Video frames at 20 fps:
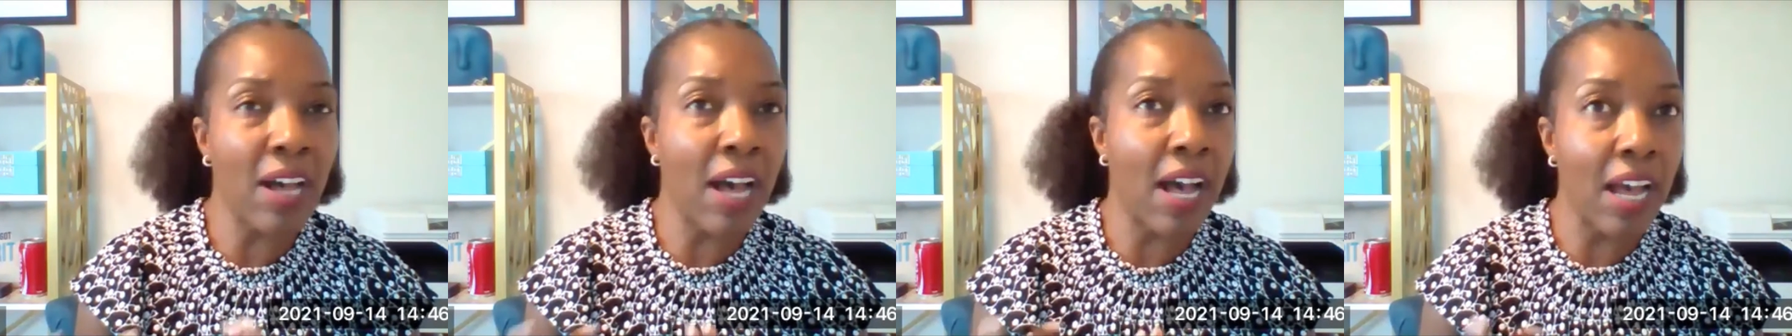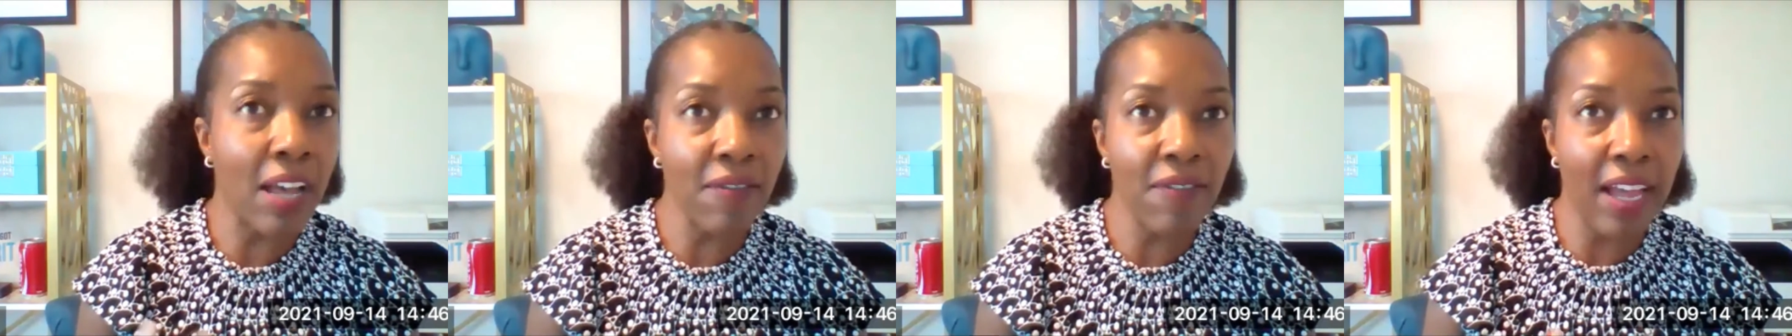
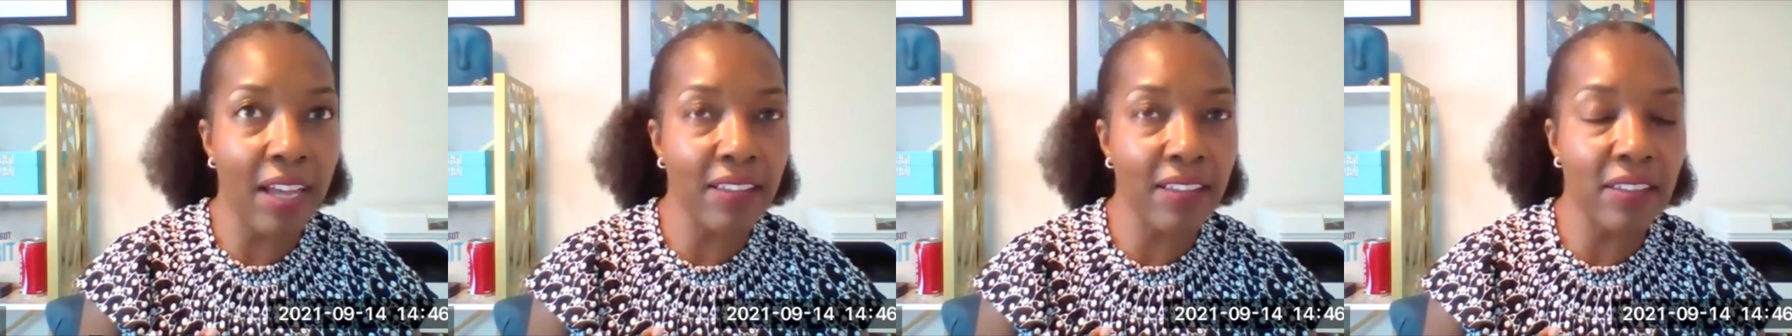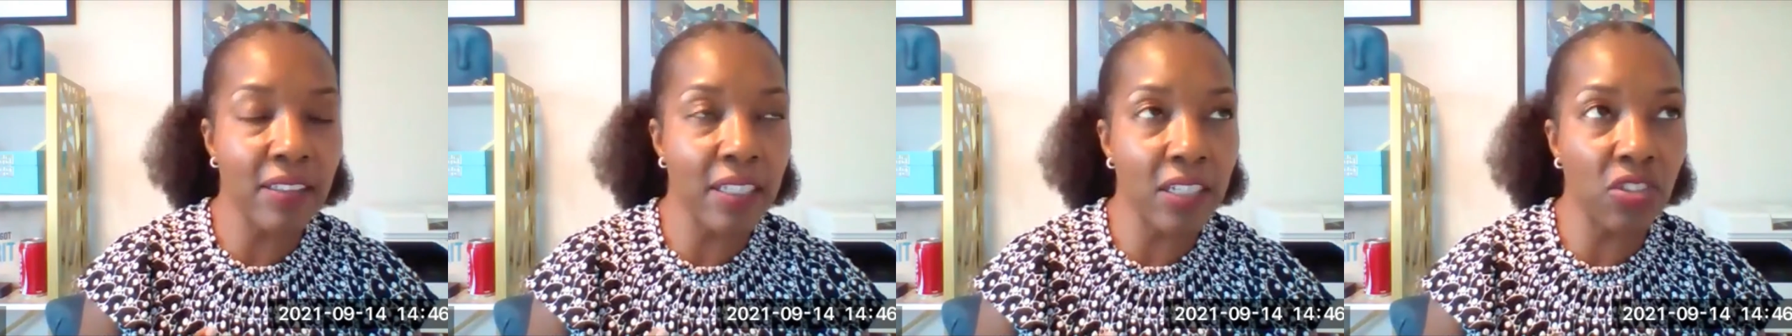high
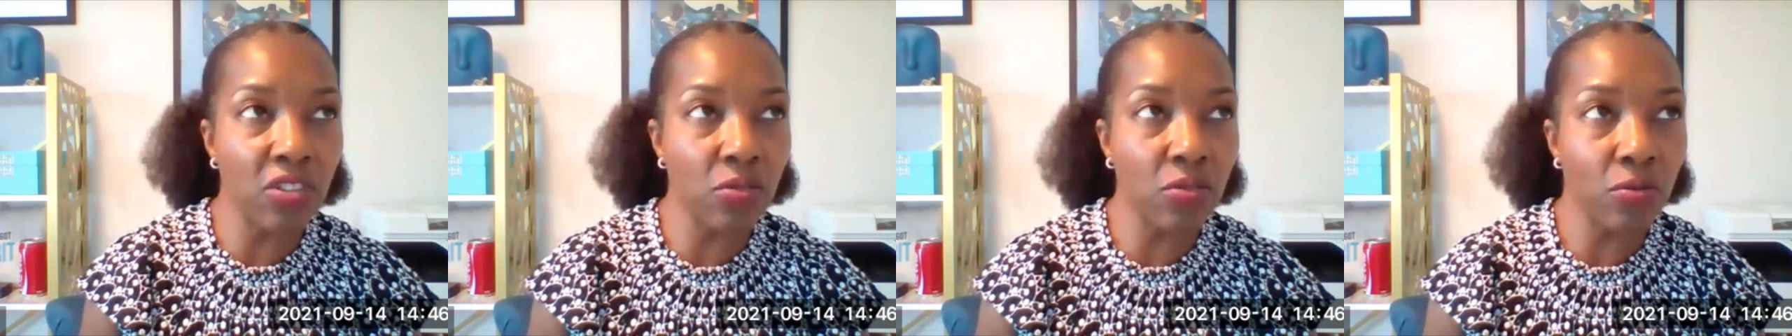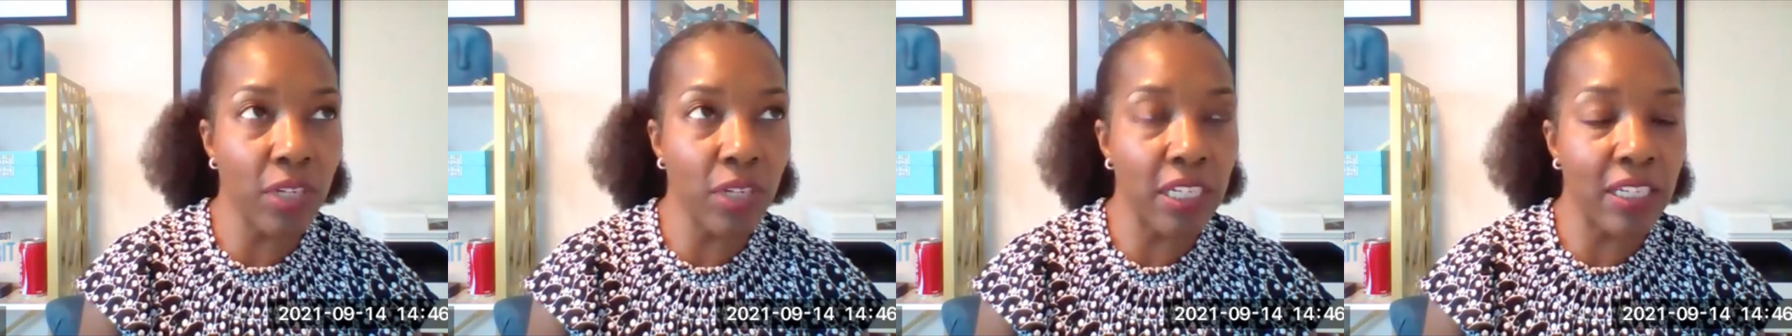
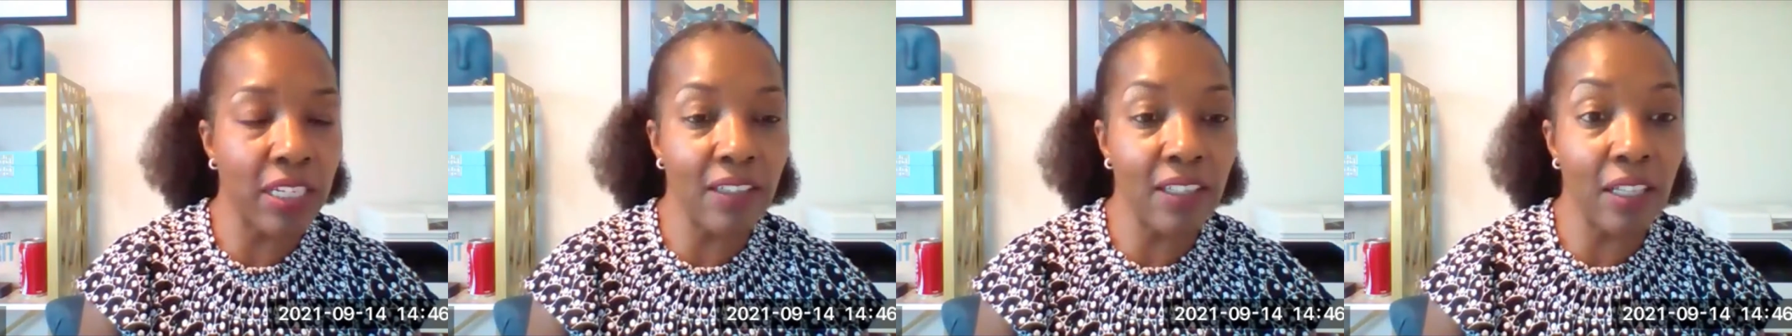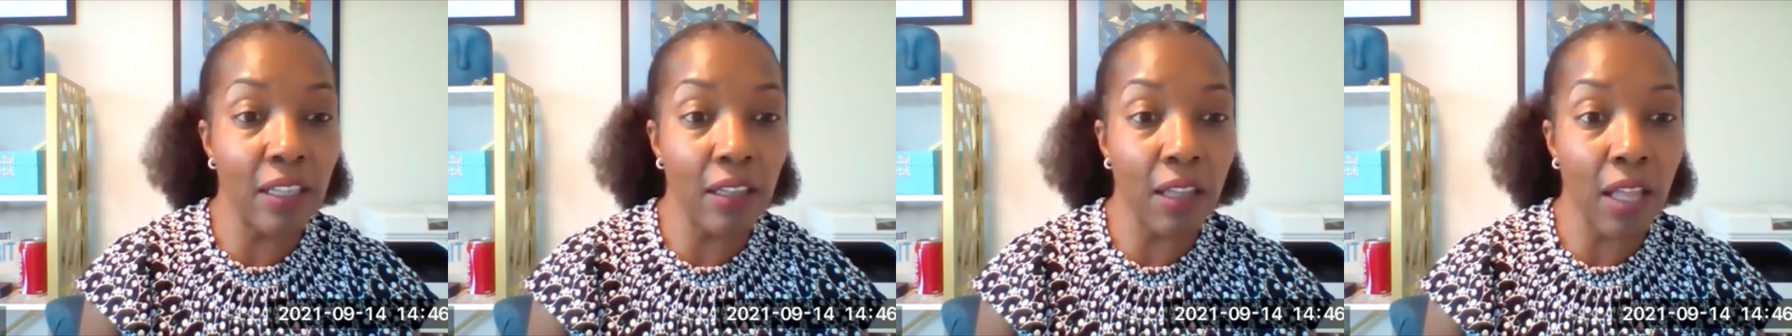vaccination rate
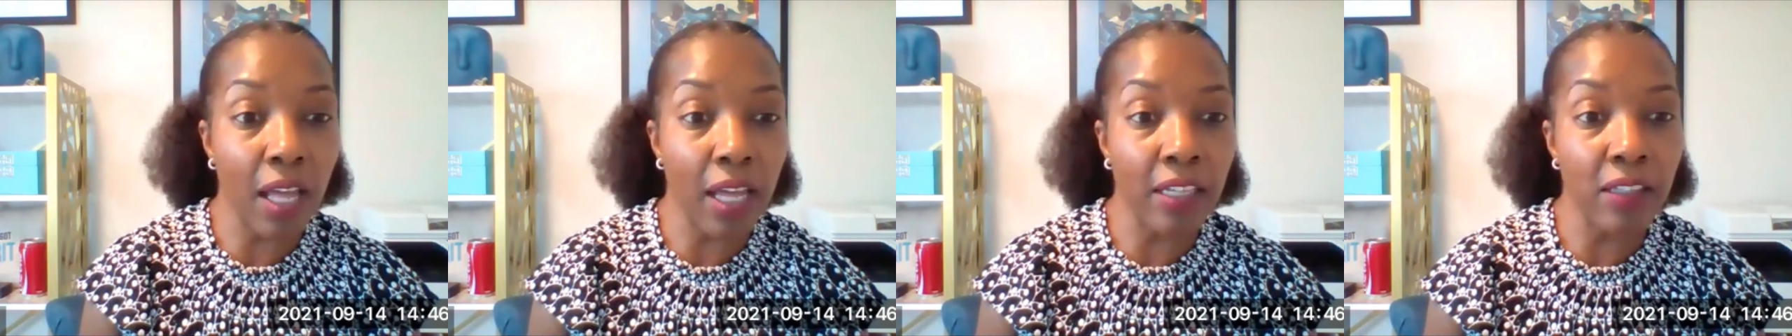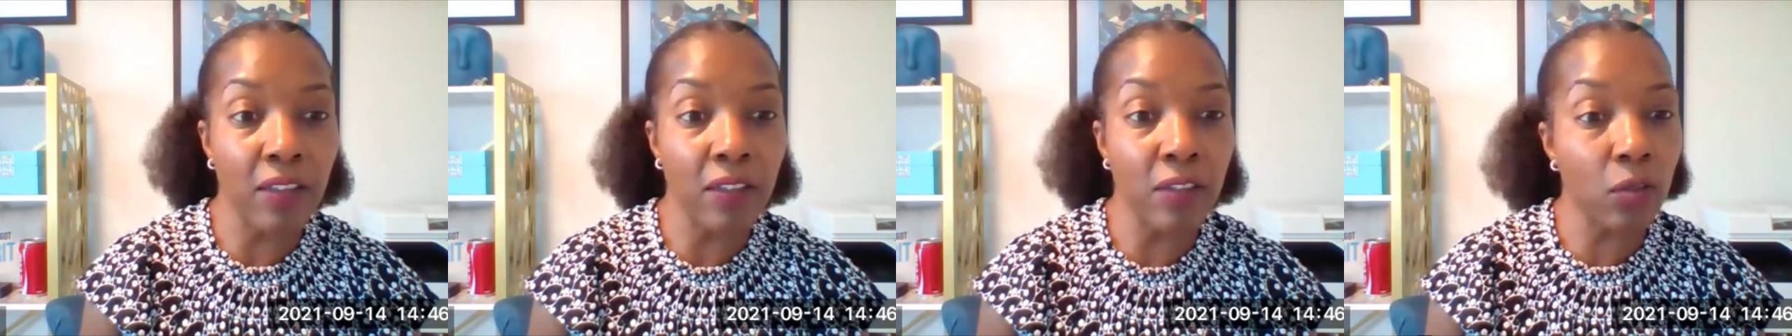at the
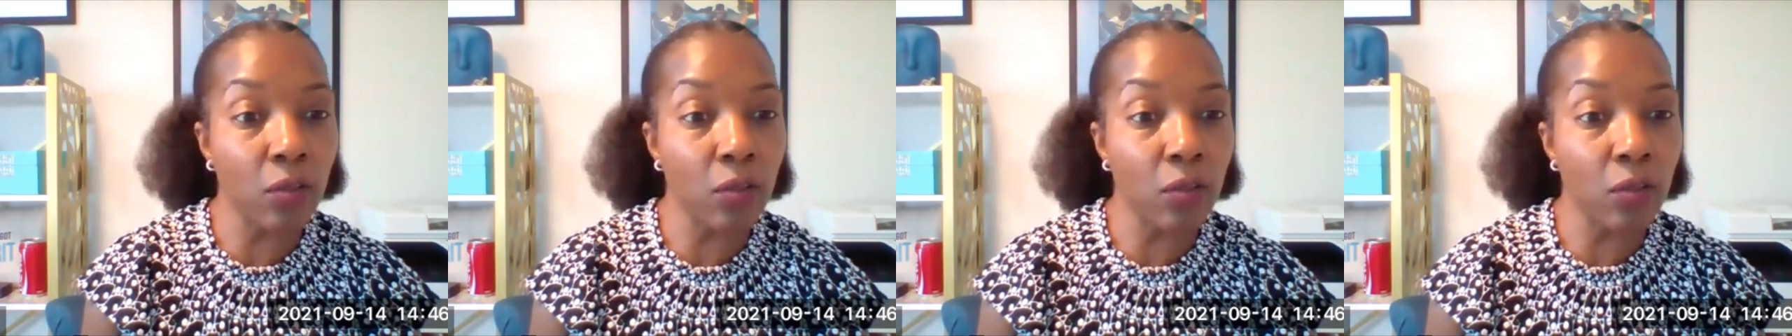Alliance,